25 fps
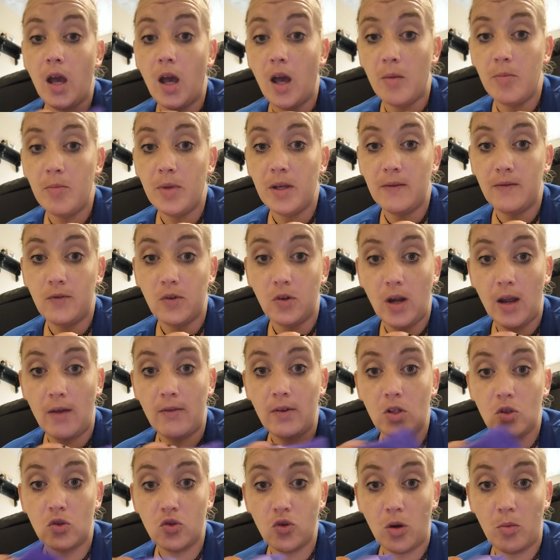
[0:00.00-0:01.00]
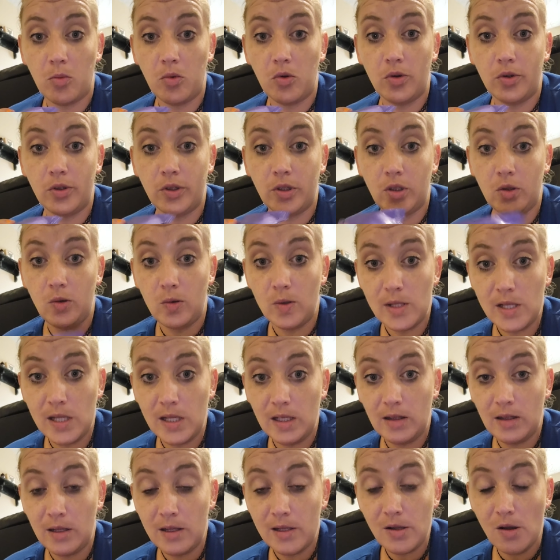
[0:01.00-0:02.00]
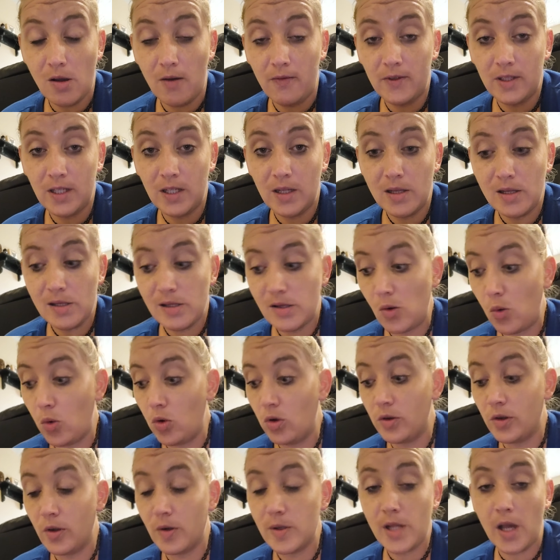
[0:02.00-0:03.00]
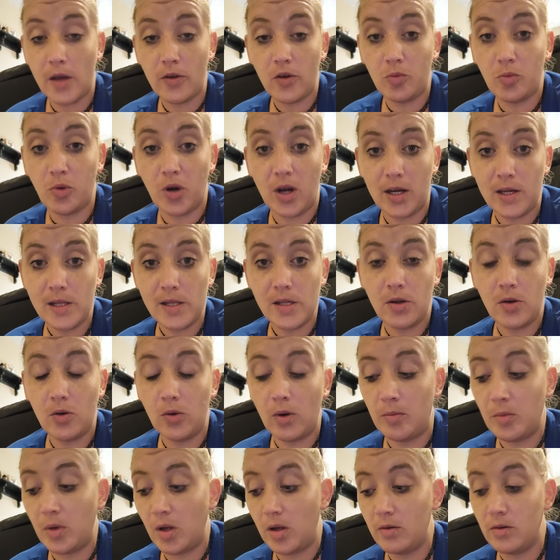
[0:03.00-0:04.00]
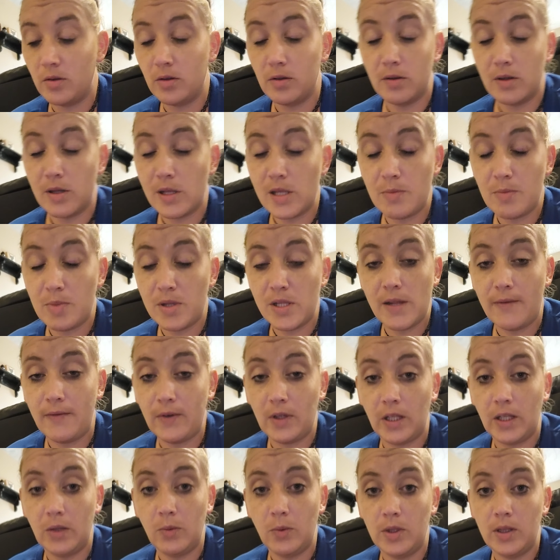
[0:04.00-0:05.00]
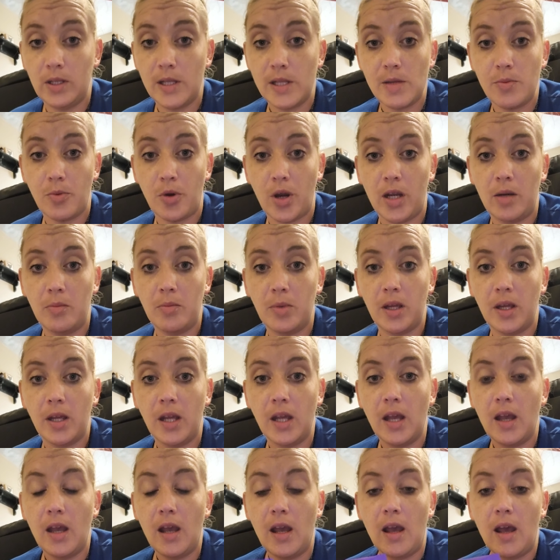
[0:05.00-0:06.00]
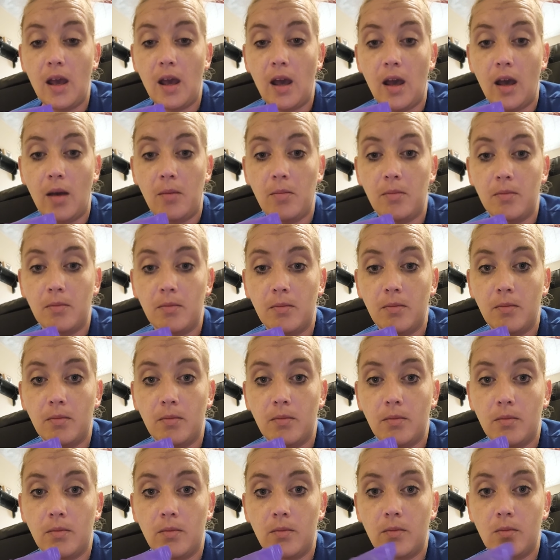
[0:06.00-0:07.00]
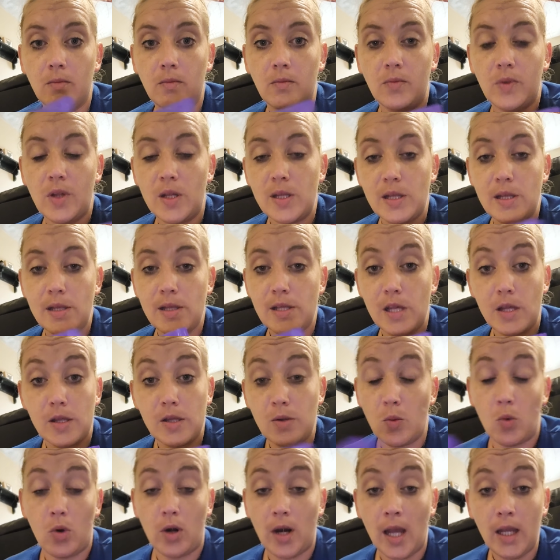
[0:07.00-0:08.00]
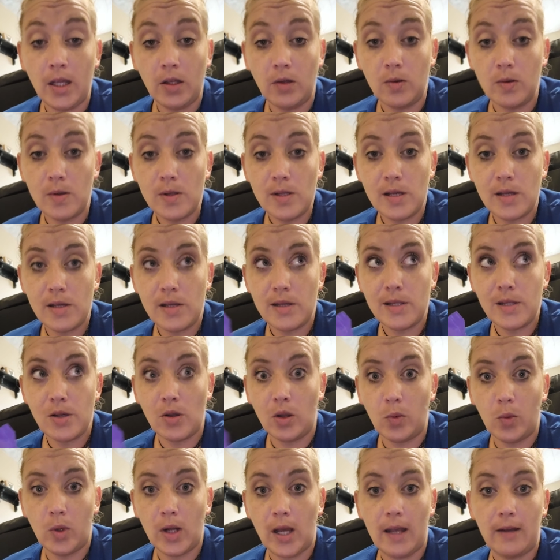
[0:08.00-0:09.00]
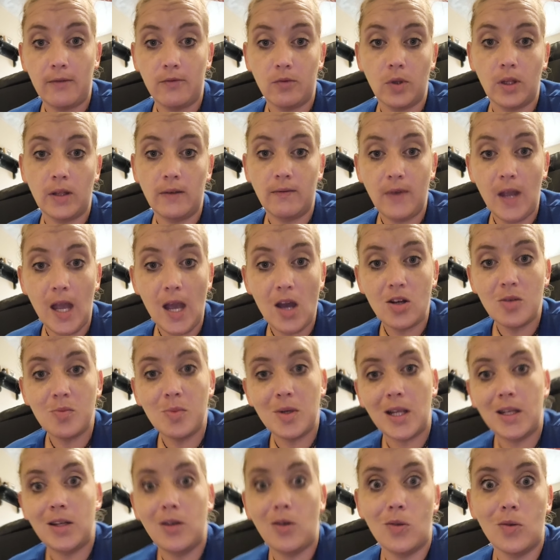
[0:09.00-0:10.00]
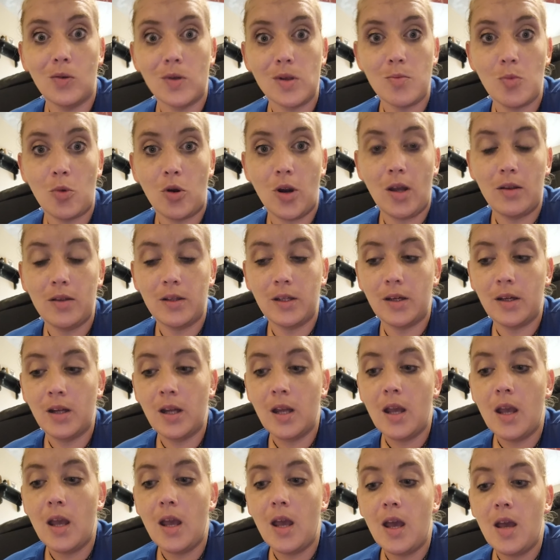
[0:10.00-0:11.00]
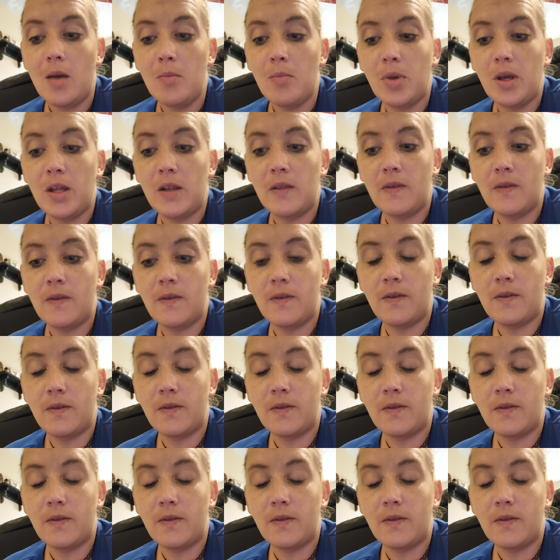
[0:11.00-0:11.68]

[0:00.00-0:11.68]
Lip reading: up if you're having trouble using the soft discs, or there's other brands too. I'm not specifically with this brand, but this is this one I use because it's the only one I have really found, but I know there's more out there. But